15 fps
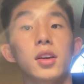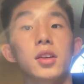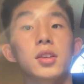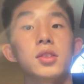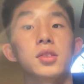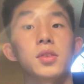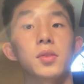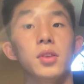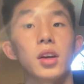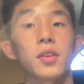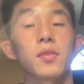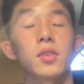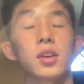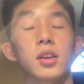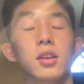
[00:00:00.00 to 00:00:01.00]
So
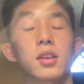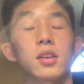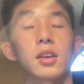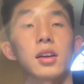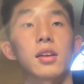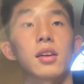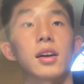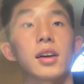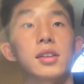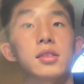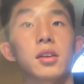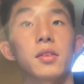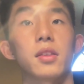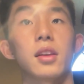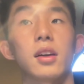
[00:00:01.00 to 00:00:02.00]
definitely get your eyes
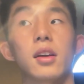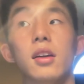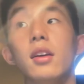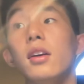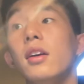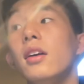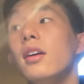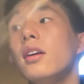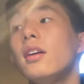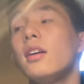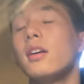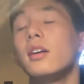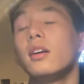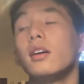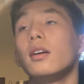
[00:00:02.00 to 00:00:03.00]
out there.
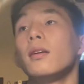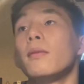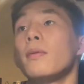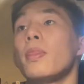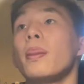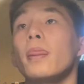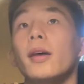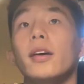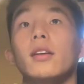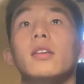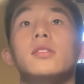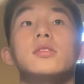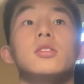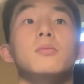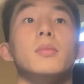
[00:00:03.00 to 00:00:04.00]
And
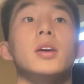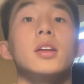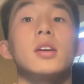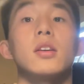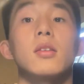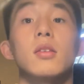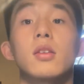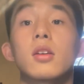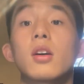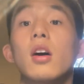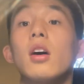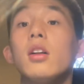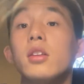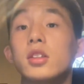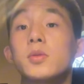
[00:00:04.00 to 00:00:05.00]
also many
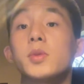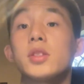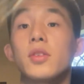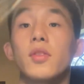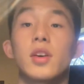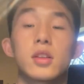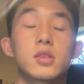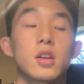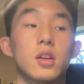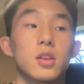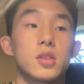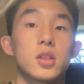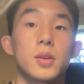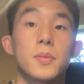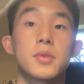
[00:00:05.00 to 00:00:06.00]
college-specific
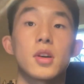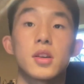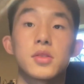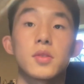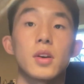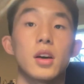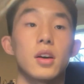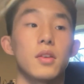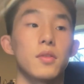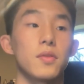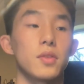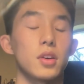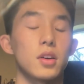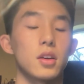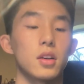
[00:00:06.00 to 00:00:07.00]
scholarships also have
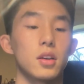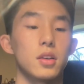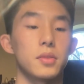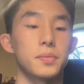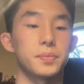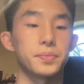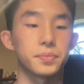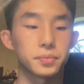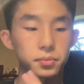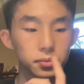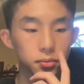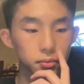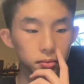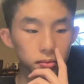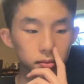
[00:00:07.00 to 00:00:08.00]
uh,
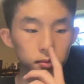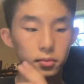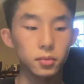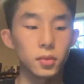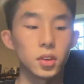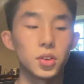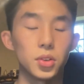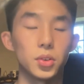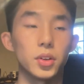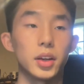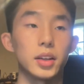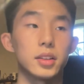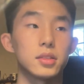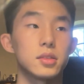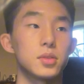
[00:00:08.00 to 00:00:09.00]
due
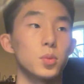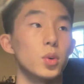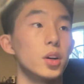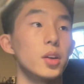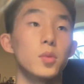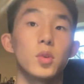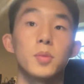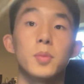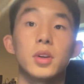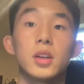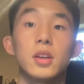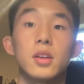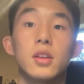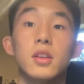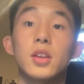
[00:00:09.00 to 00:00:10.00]
dates. One would
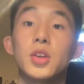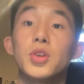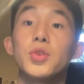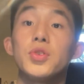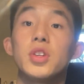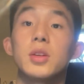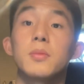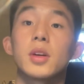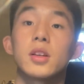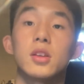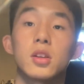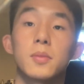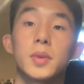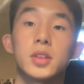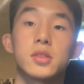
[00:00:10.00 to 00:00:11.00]
be the Eugene
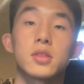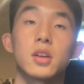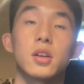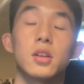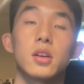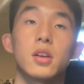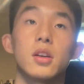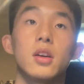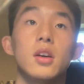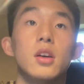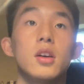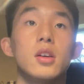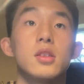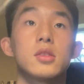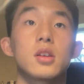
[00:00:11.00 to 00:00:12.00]
McDermott Scholar
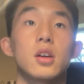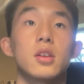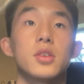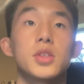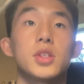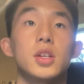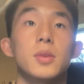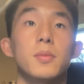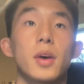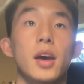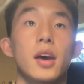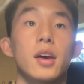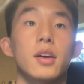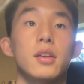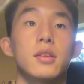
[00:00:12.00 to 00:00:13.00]
Scholarship
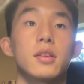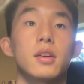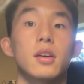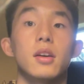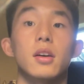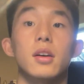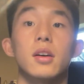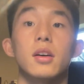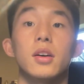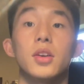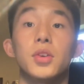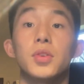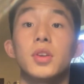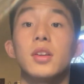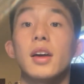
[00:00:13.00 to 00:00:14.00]
at uh,
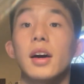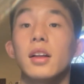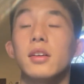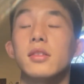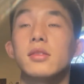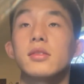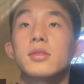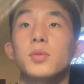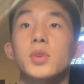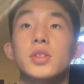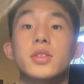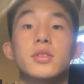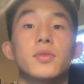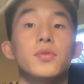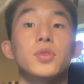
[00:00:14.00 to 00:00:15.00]
U T Dallas, which
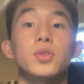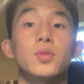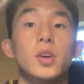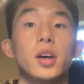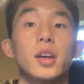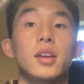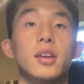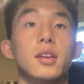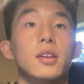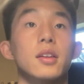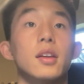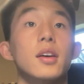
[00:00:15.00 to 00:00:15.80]
is a full ride, and